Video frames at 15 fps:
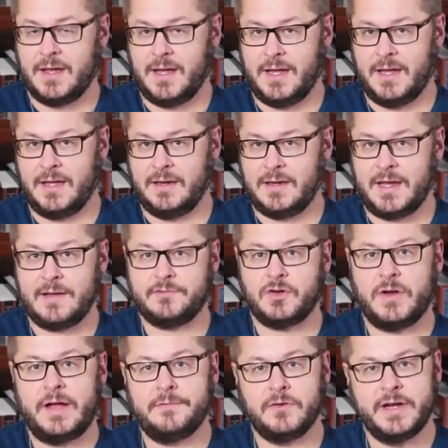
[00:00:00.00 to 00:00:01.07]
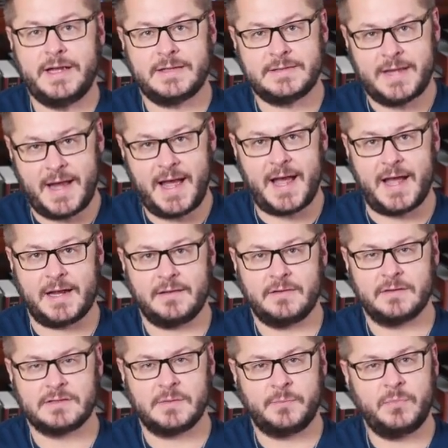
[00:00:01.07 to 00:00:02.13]
And after every attack,
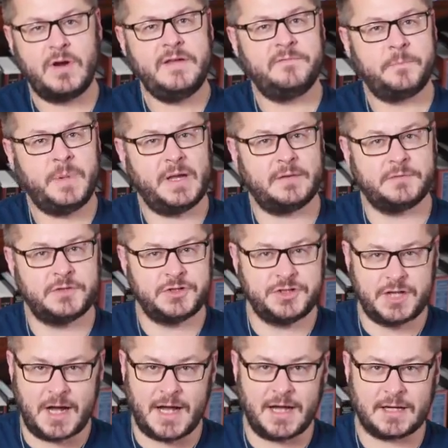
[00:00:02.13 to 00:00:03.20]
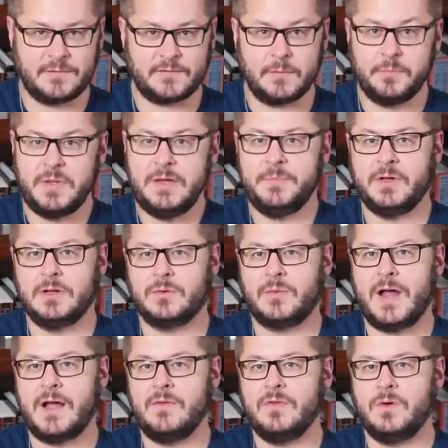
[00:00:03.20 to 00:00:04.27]
there's a brief bit of shock from people
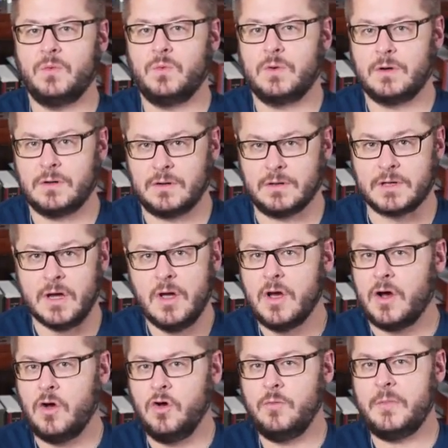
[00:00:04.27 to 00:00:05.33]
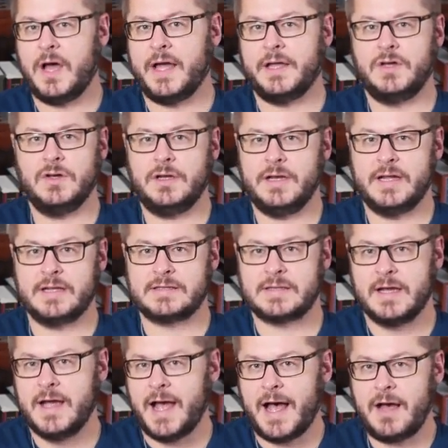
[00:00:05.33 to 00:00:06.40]
around the world. Oh my
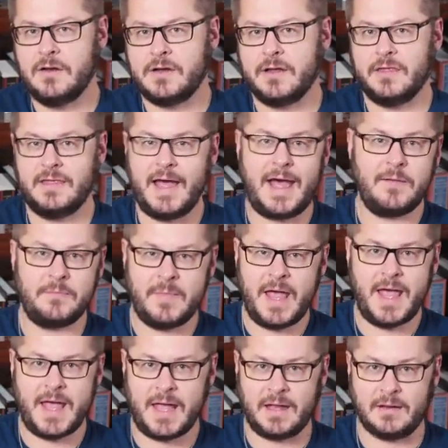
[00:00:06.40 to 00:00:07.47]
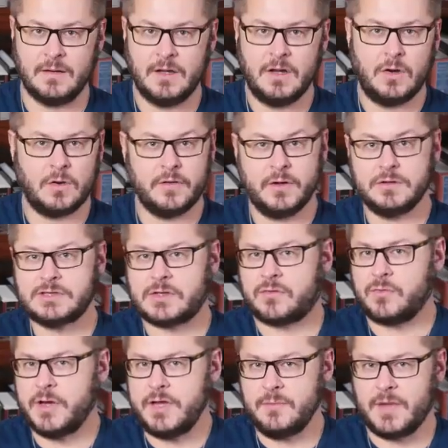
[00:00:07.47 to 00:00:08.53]
goodness, how could that man or those
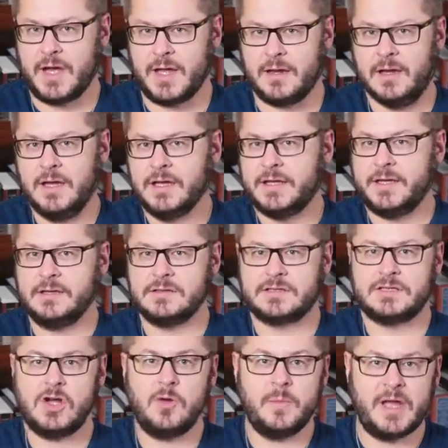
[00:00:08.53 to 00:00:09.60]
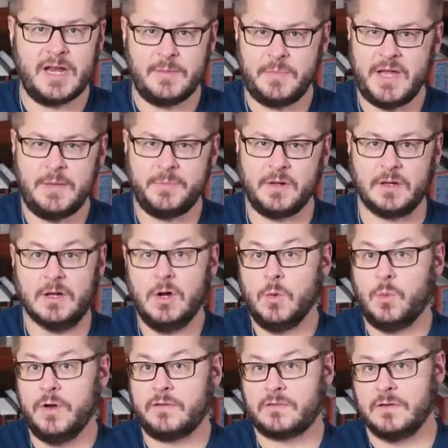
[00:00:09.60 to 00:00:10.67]
three men kill so many people
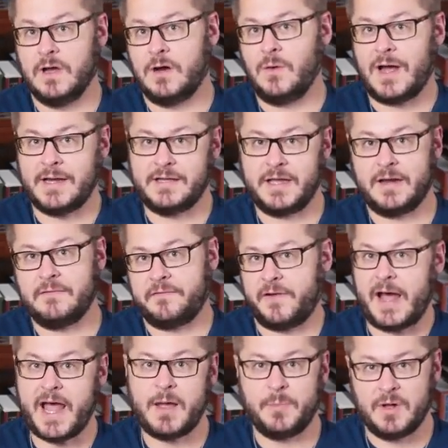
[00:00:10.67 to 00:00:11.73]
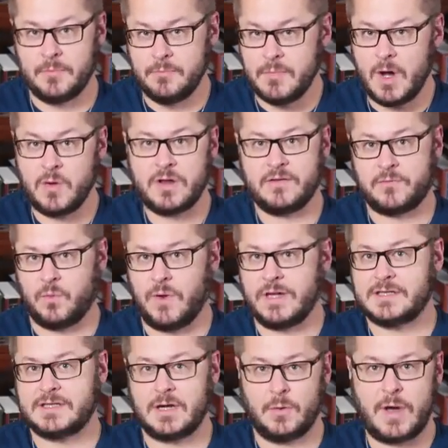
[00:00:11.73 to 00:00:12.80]
with no identifiable motive
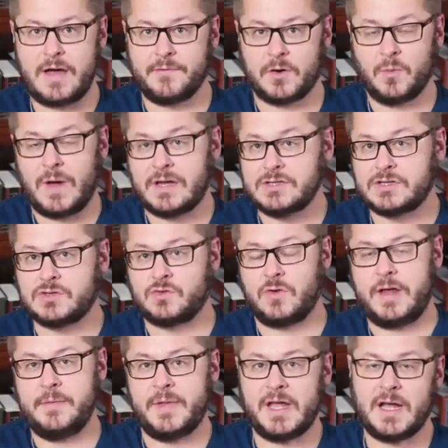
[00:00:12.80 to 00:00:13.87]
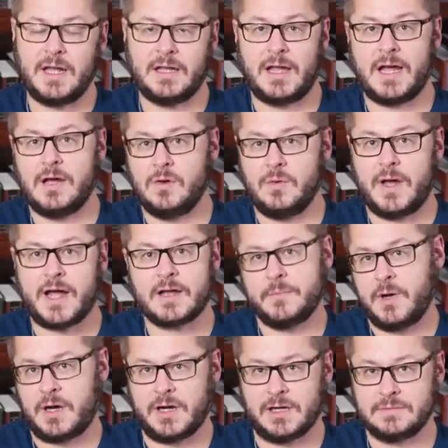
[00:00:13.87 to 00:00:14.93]
whatsoever while screaming Allahu
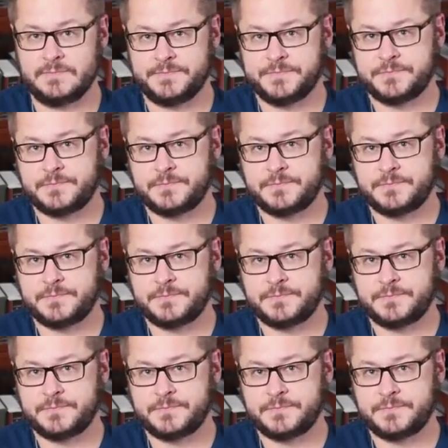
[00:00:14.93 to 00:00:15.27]
Akbar?